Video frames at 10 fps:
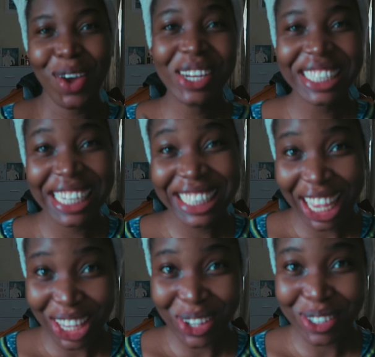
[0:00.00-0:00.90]
I want to say
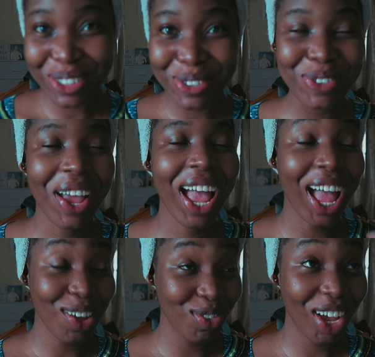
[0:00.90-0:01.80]
thank you to
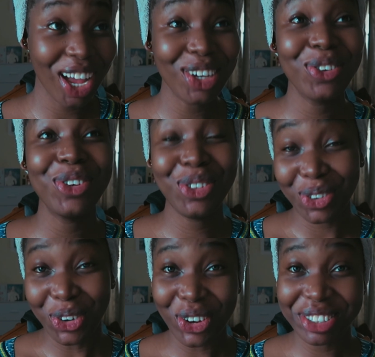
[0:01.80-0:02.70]
Avocado
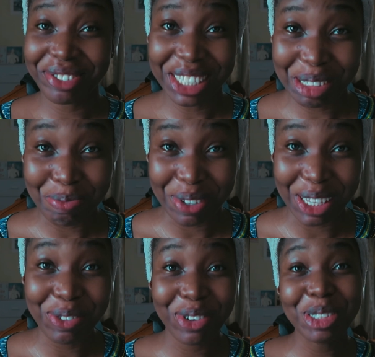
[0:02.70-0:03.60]
Yogurt
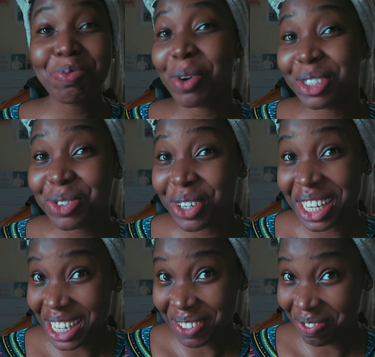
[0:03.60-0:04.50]
Recipe for
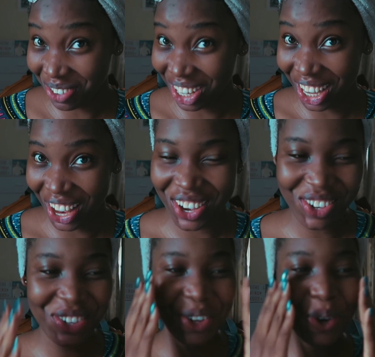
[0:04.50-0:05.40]
sponsoring this video.
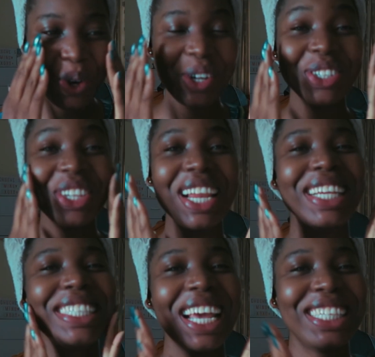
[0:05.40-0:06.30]
So
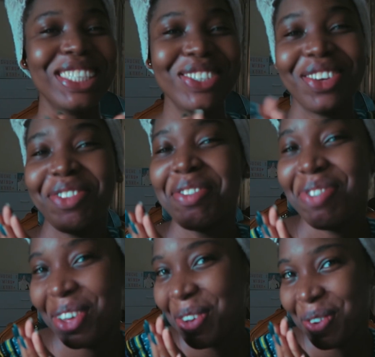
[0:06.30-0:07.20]
let's get into the
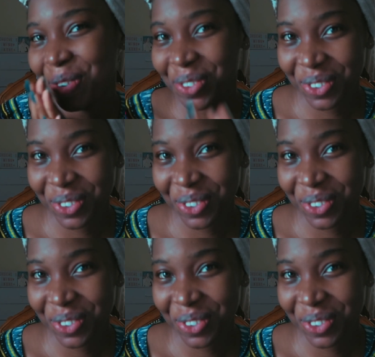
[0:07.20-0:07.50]
review.